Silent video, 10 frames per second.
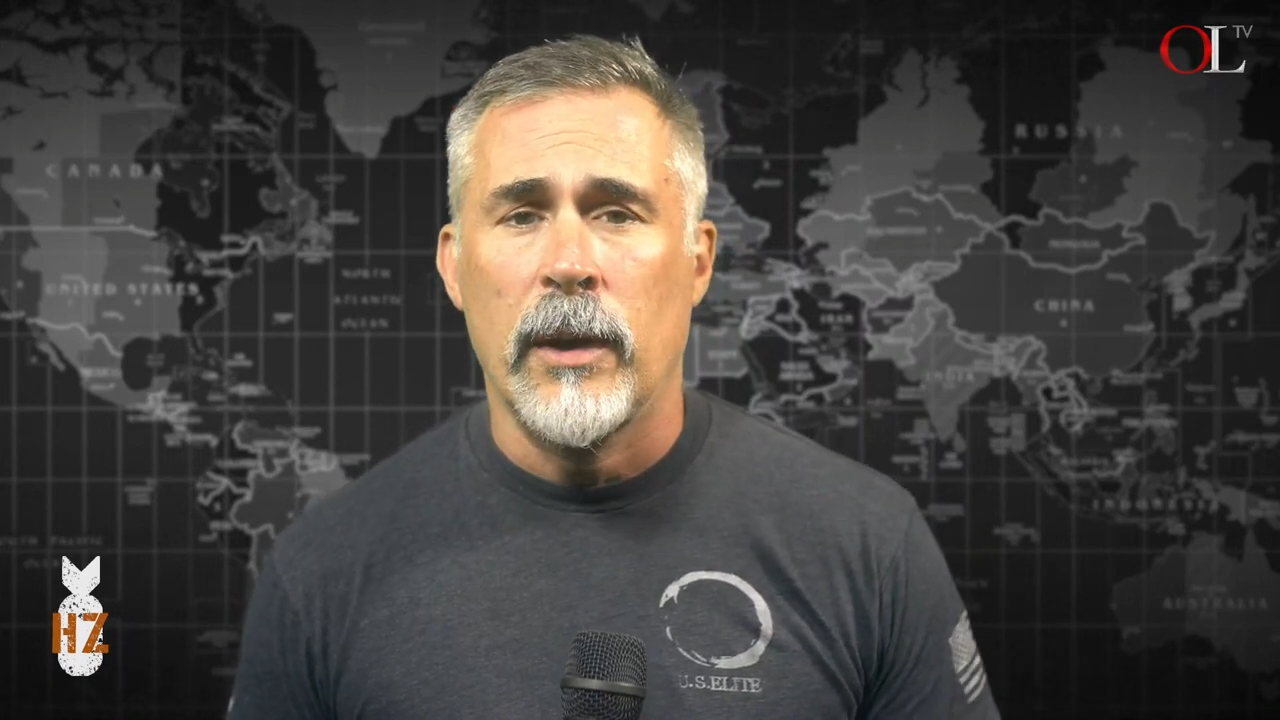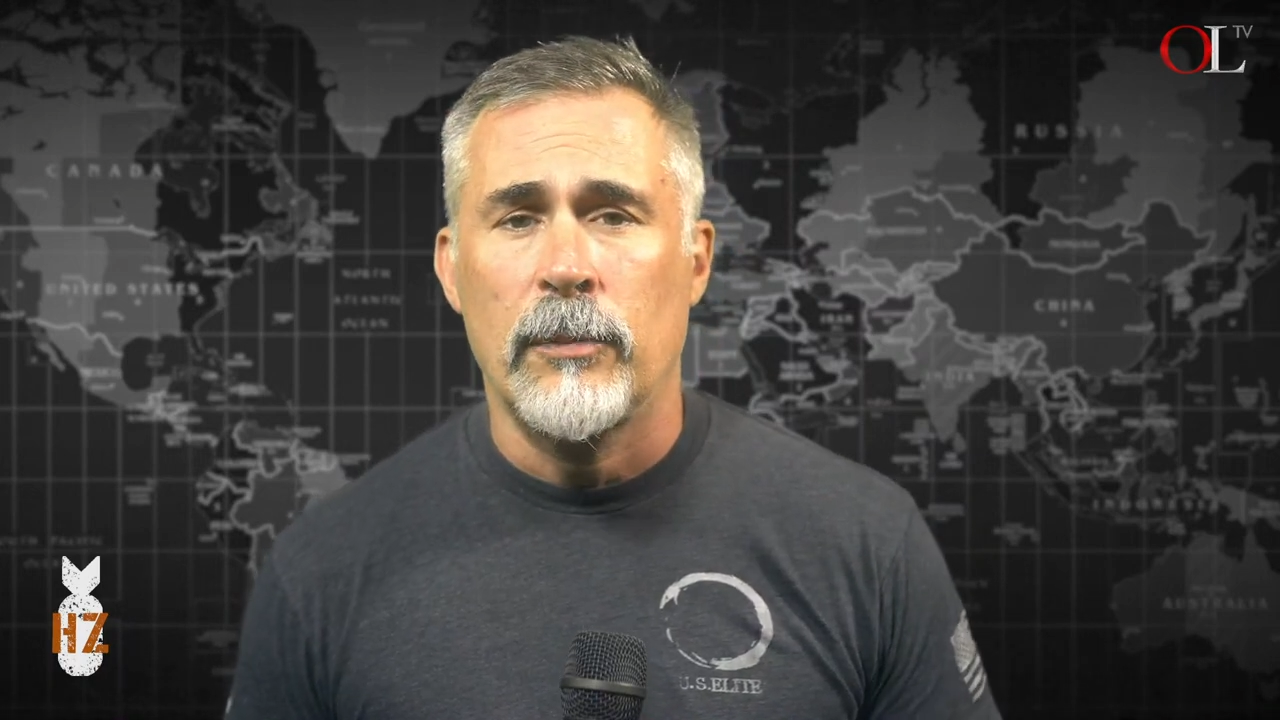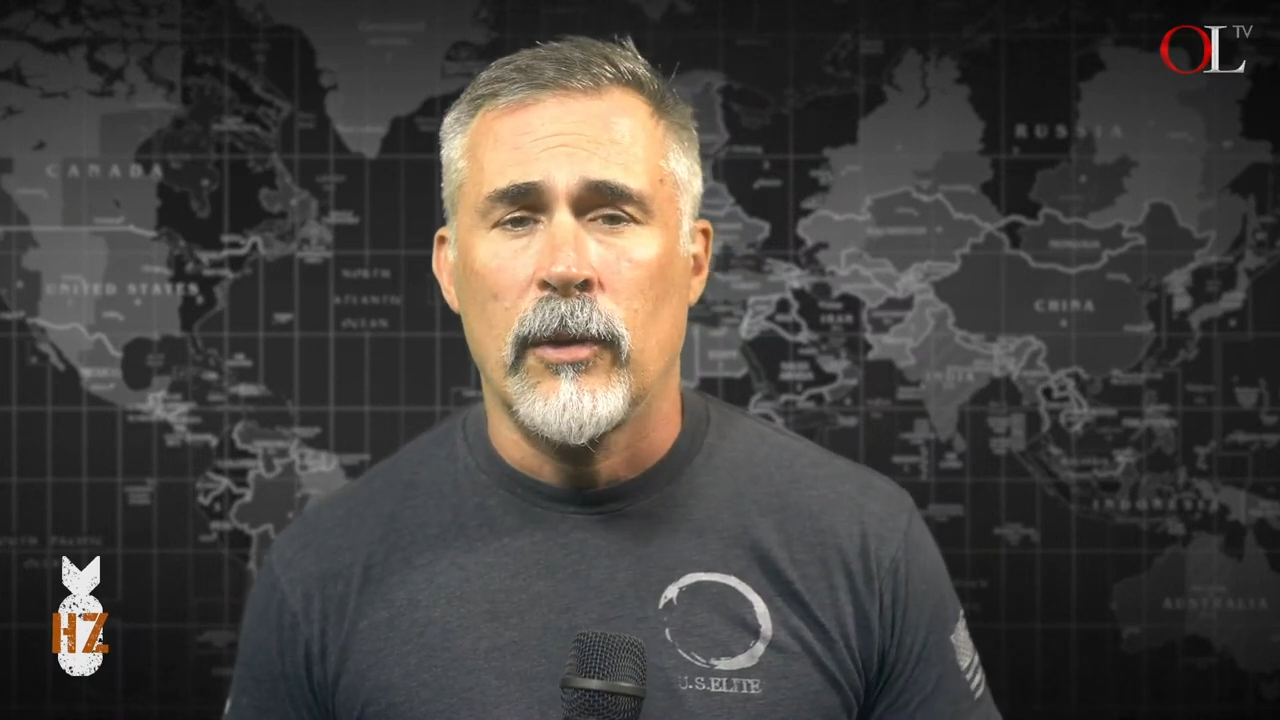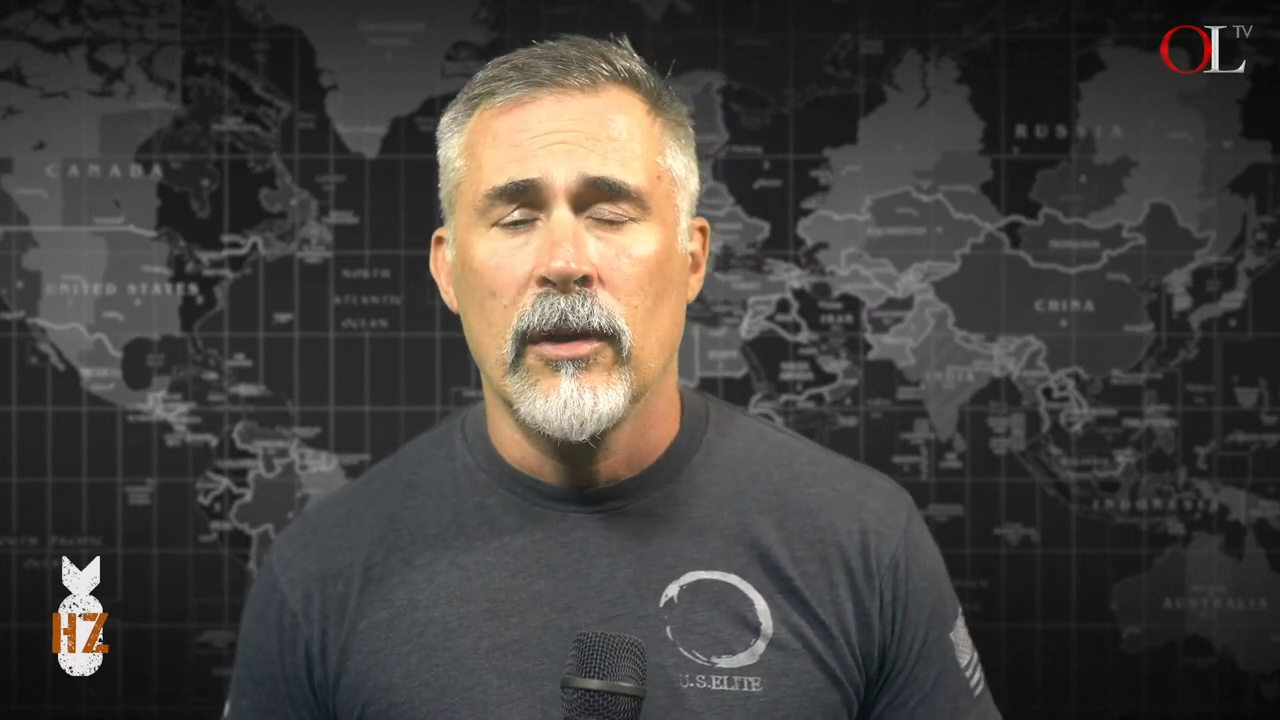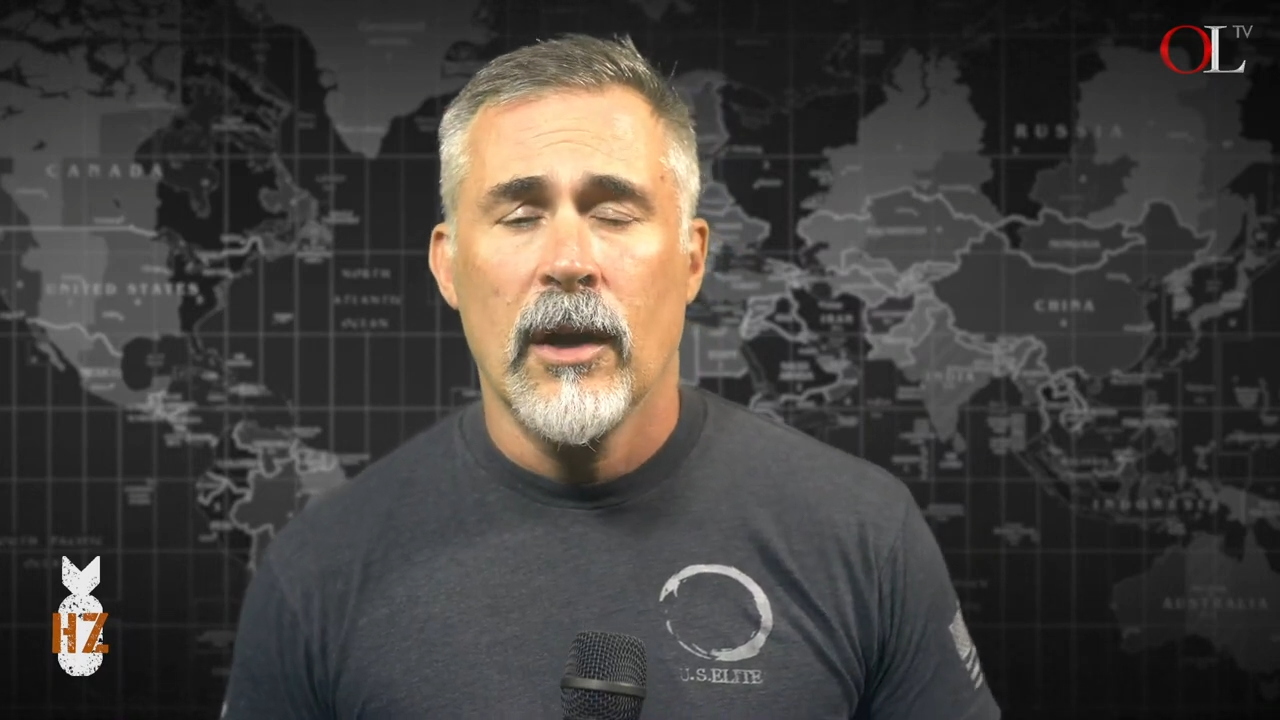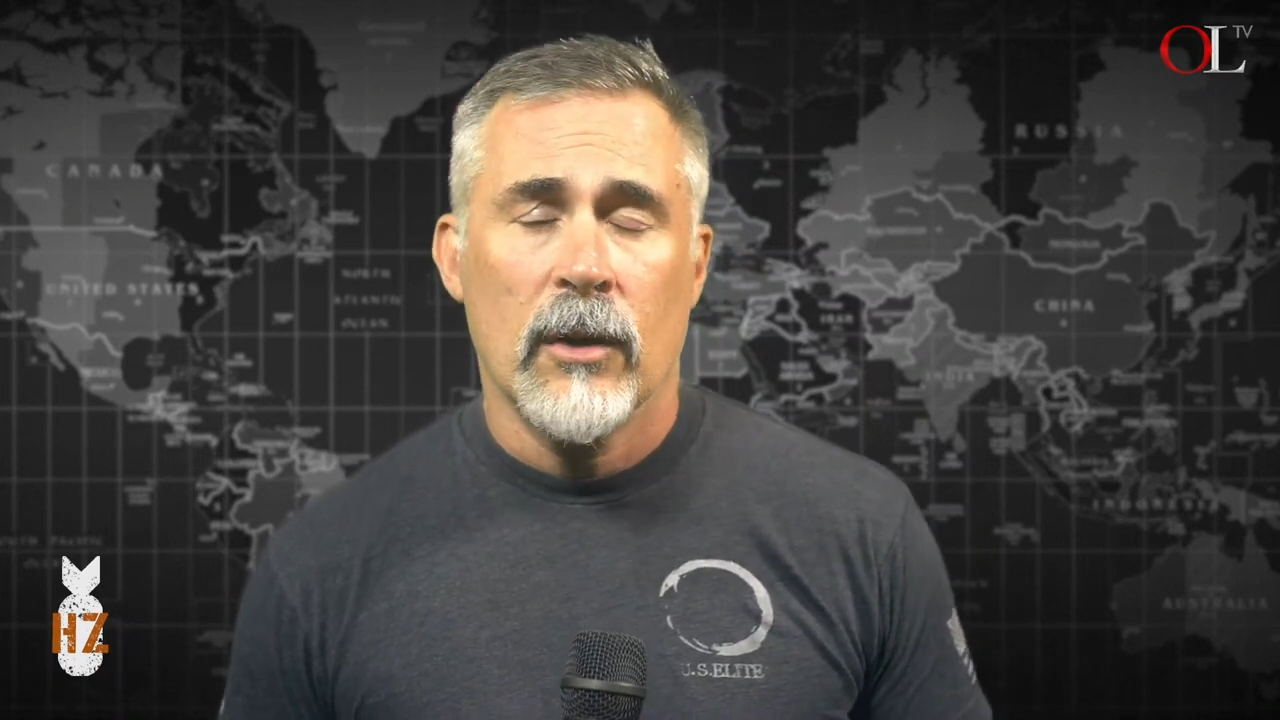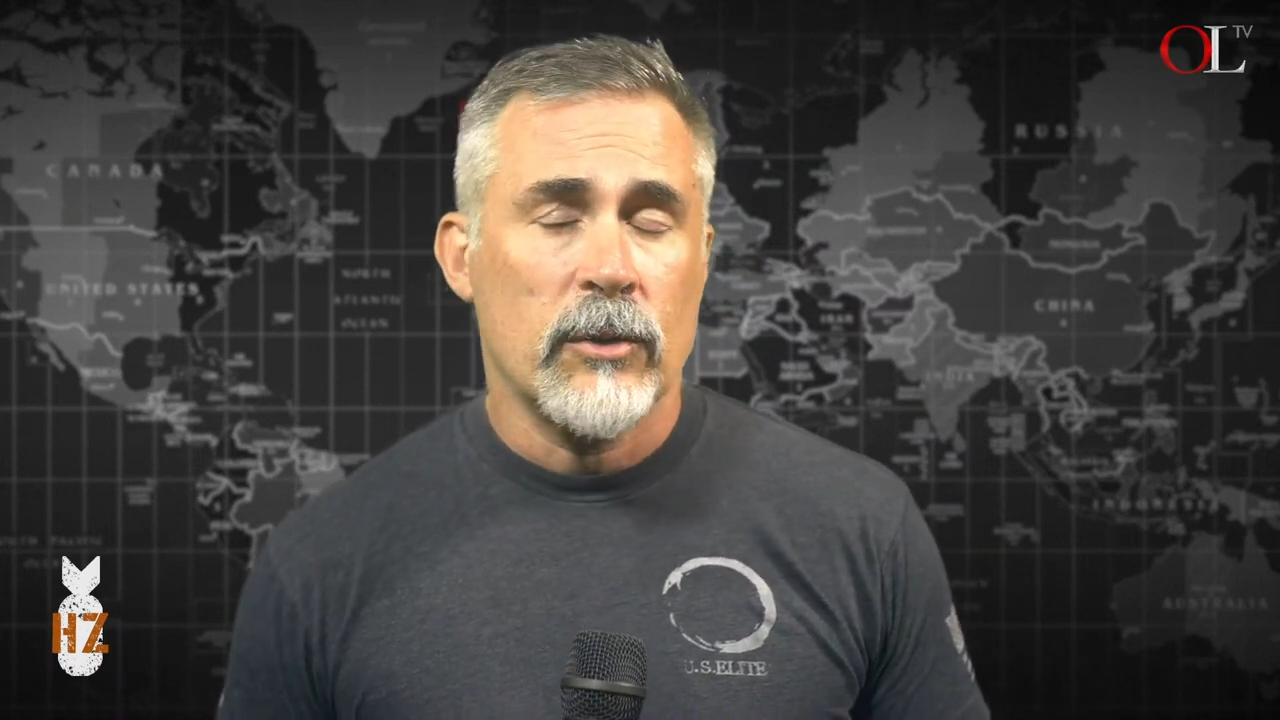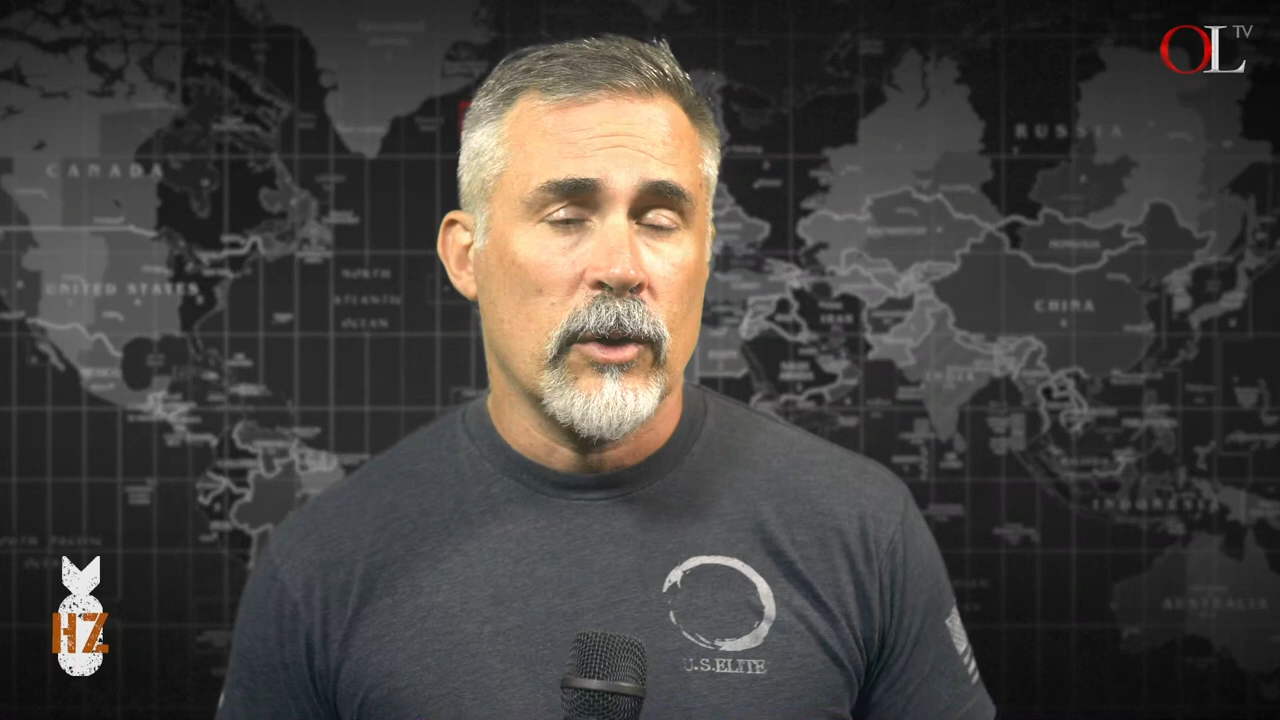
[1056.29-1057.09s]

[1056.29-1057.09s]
people.